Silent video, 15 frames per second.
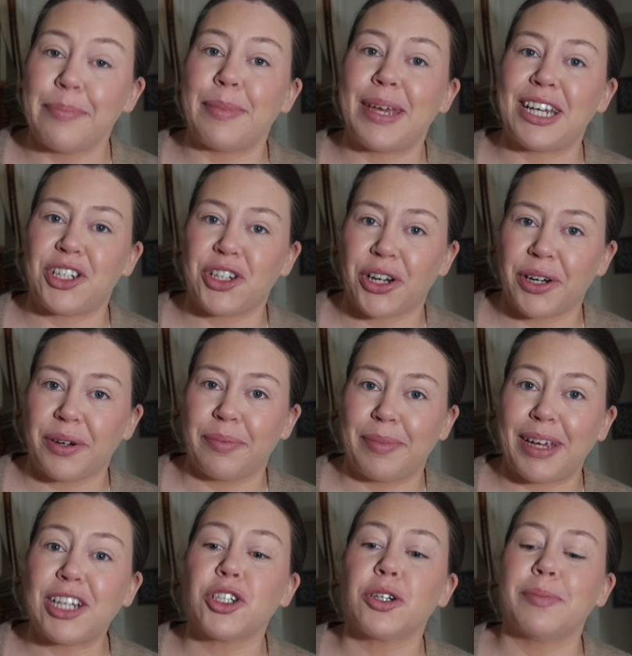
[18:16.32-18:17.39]
Major.
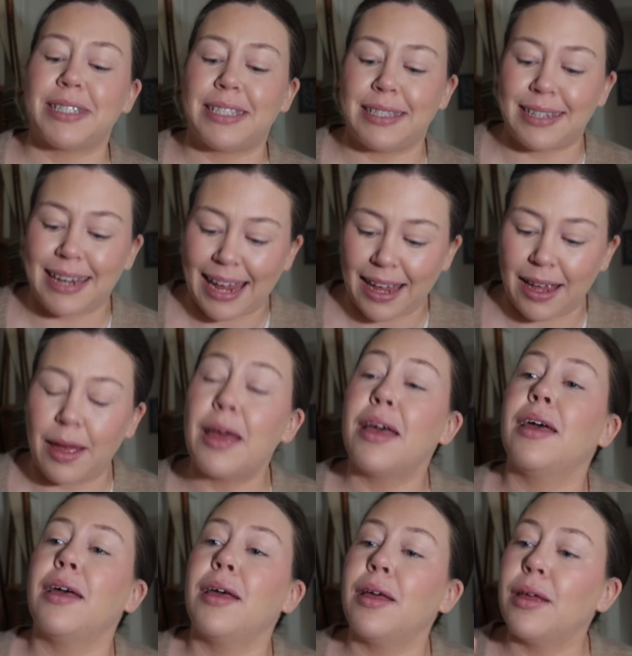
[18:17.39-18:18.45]
Major mistake.
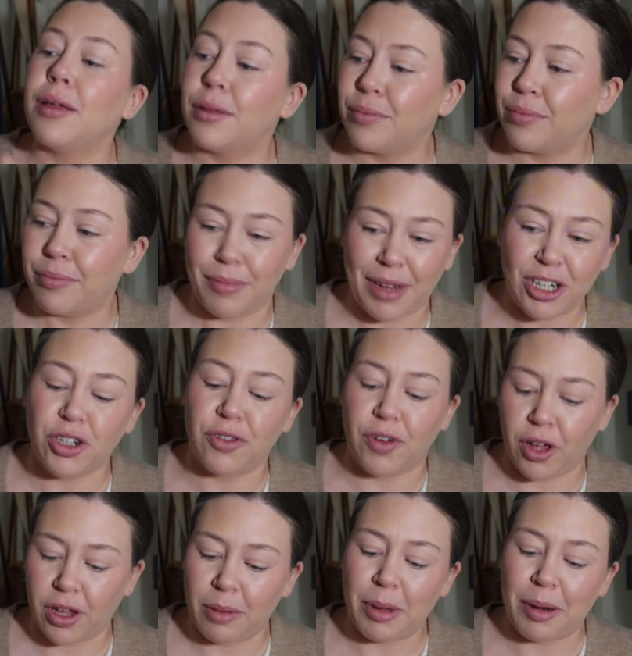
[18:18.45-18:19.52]
Major
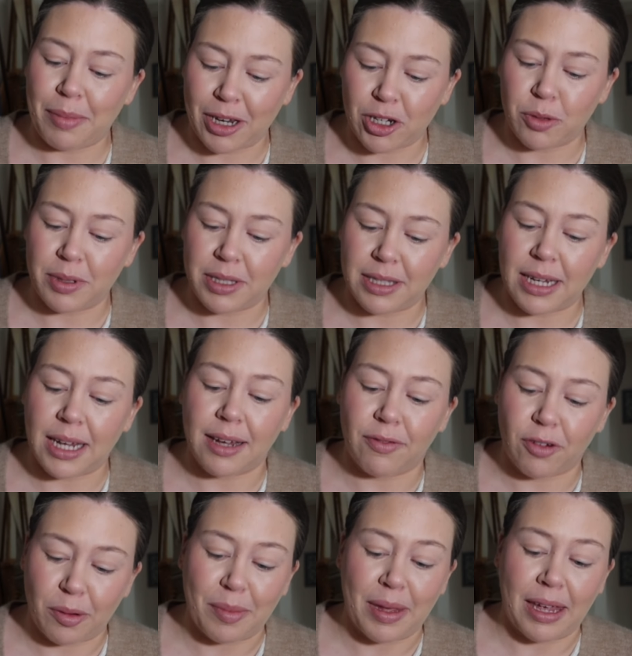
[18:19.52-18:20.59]
volume and major mistake
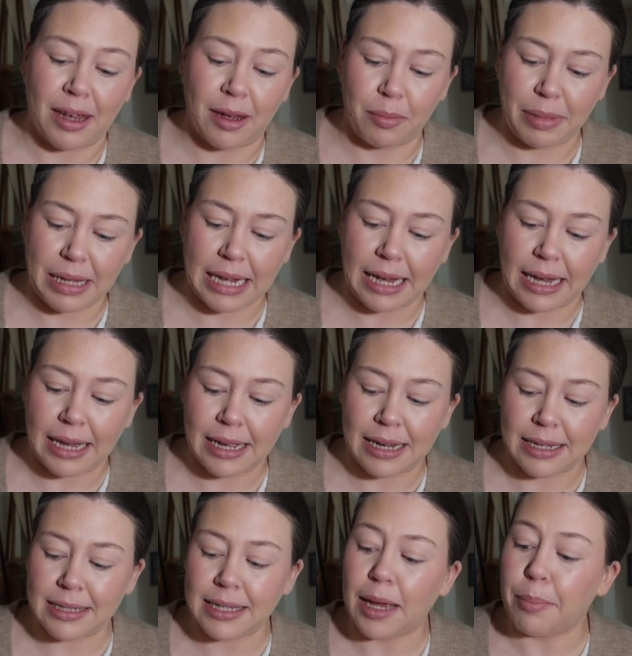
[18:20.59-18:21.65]
for me
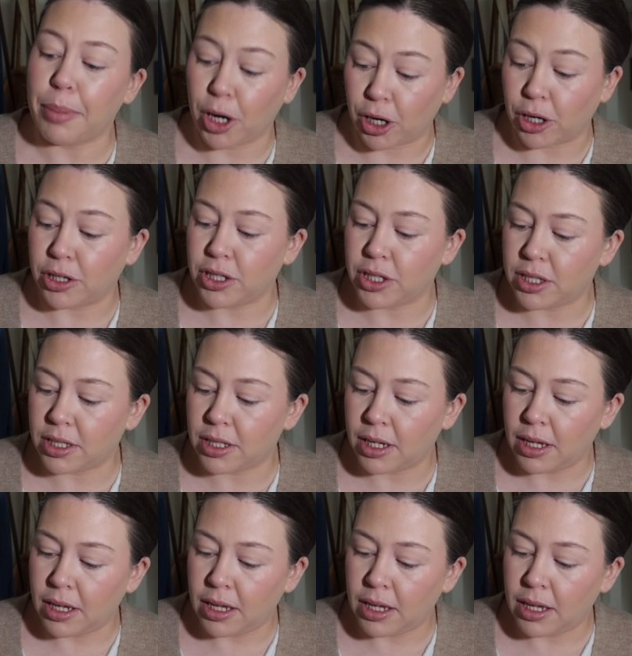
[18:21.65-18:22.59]
because it burns.